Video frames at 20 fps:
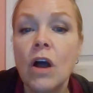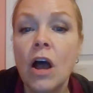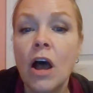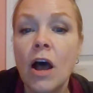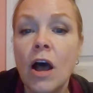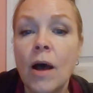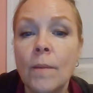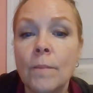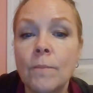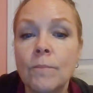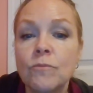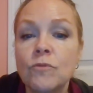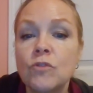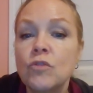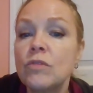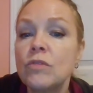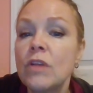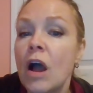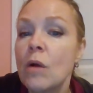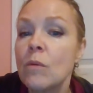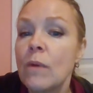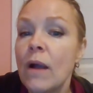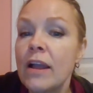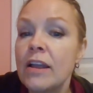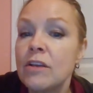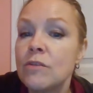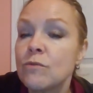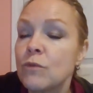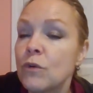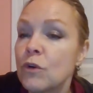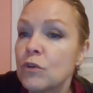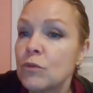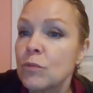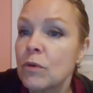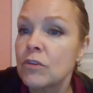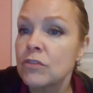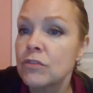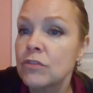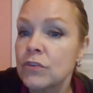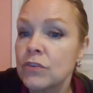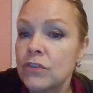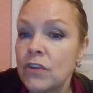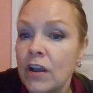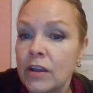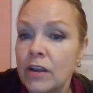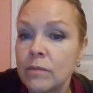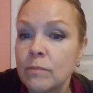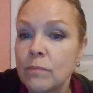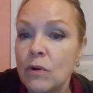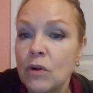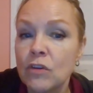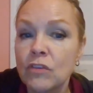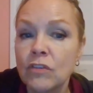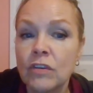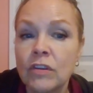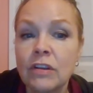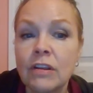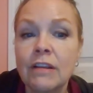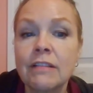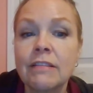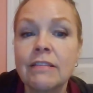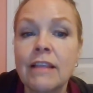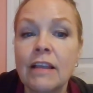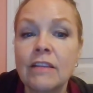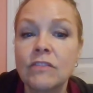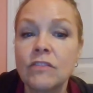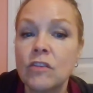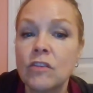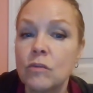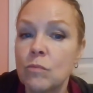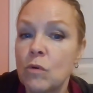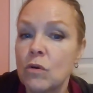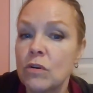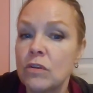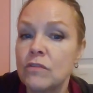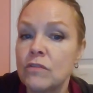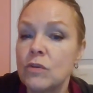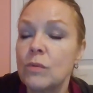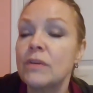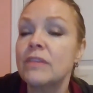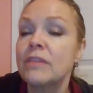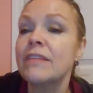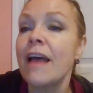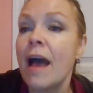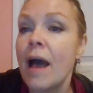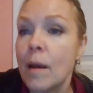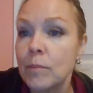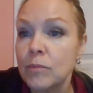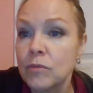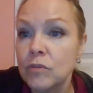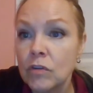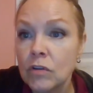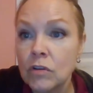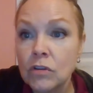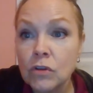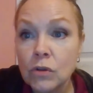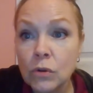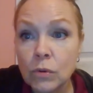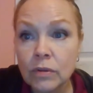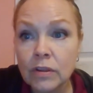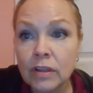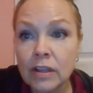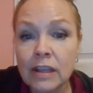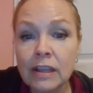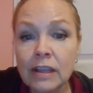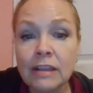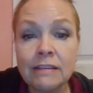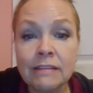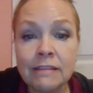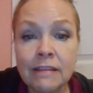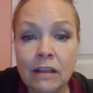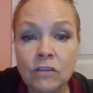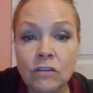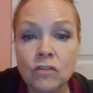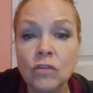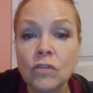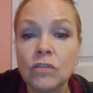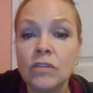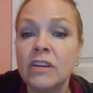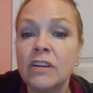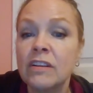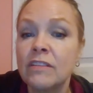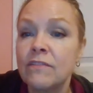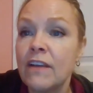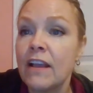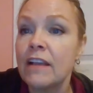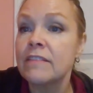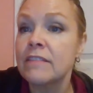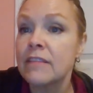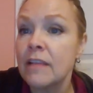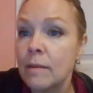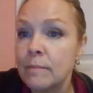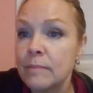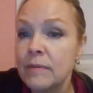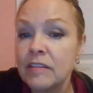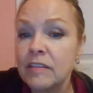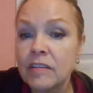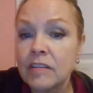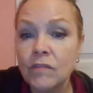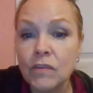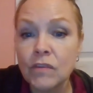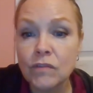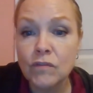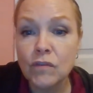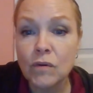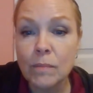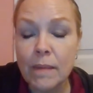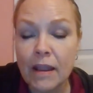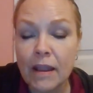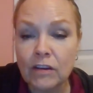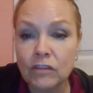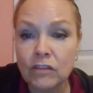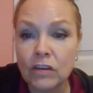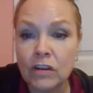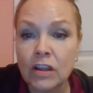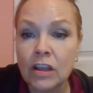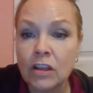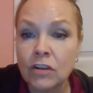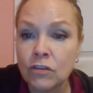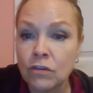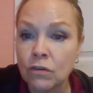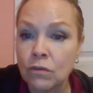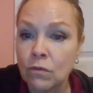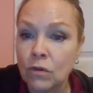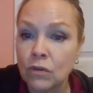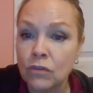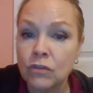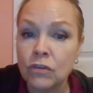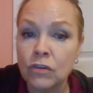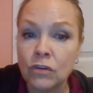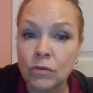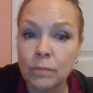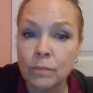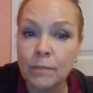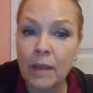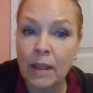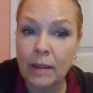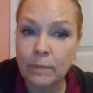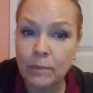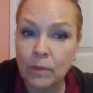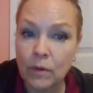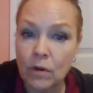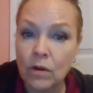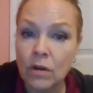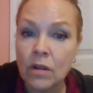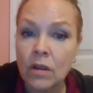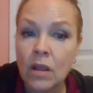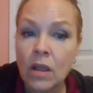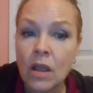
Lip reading: Do not write in first person or second person unless this point of view is absolutely essential to convey some piece of information integral to your paper.